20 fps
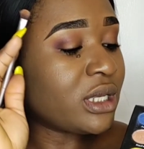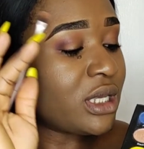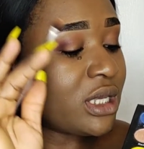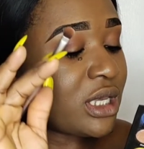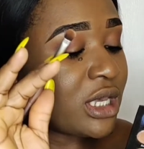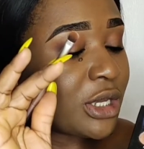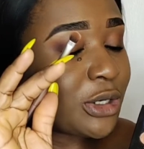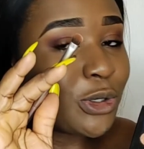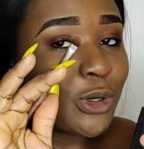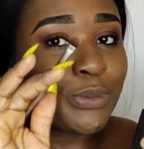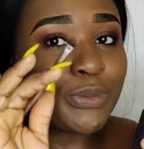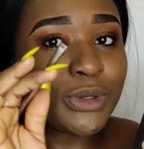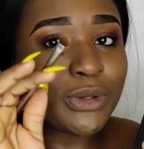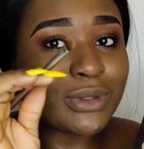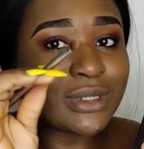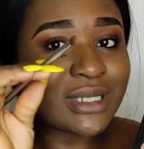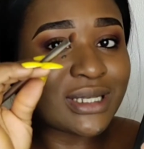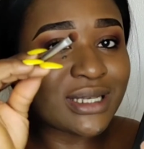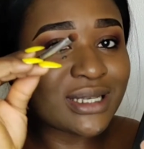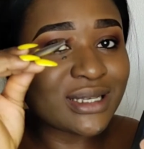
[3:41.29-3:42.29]
ENL
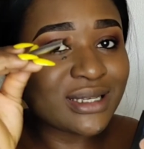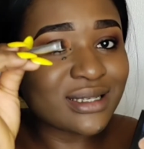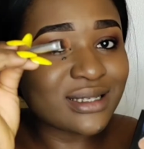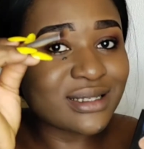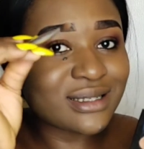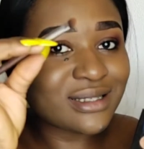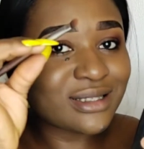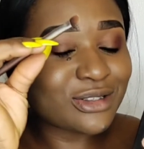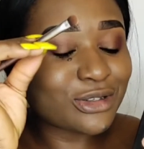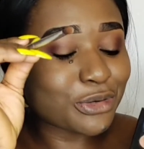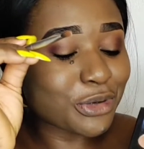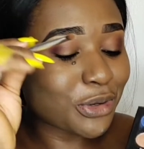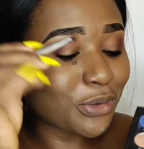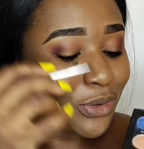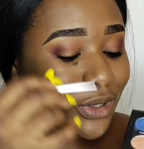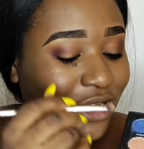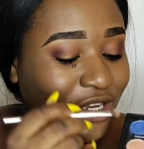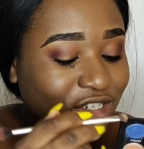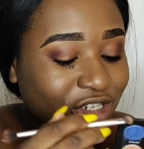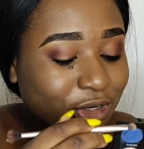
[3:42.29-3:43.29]
Beauty's
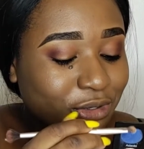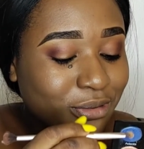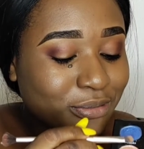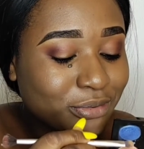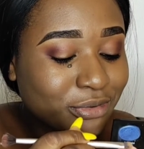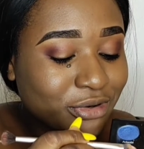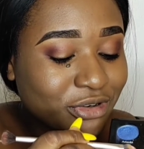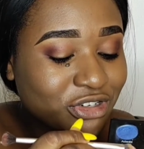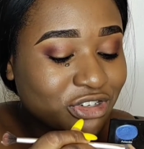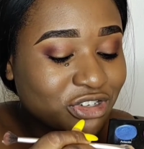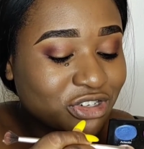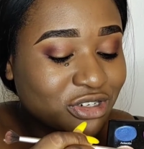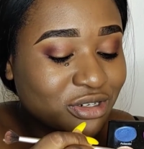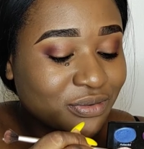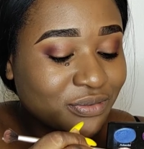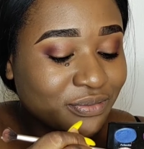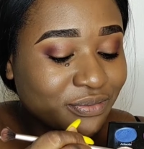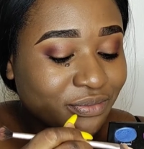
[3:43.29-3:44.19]
2-in-1 eyeshadow brush.